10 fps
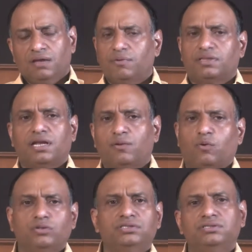Whether I
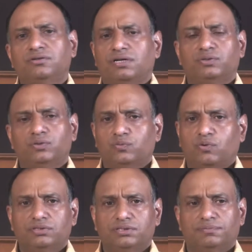want it or I don't
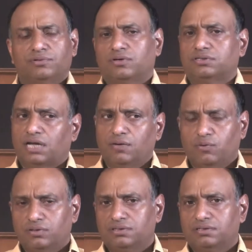want it, because I
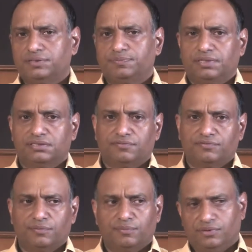want the respect of
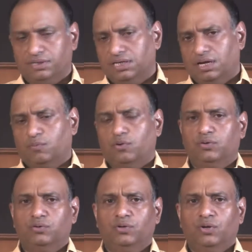community, I
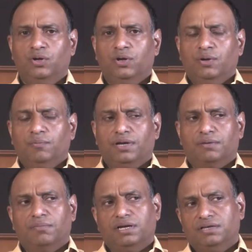want to
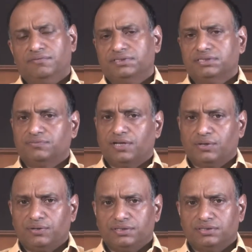make money which is
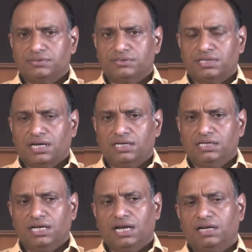valued in the
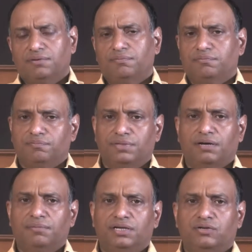society, and
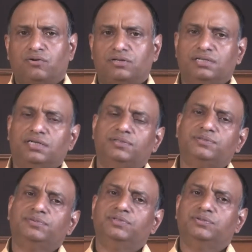becoming a doctor
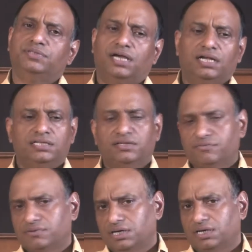helps me do that.
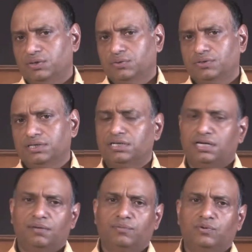Therefore I'll do it,
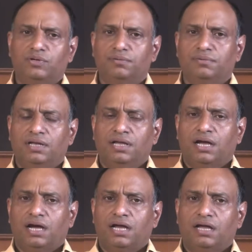and I
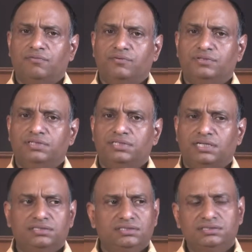have good
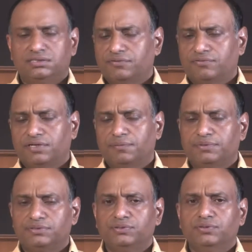intelligence, therefore I
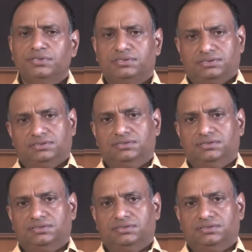pursue it.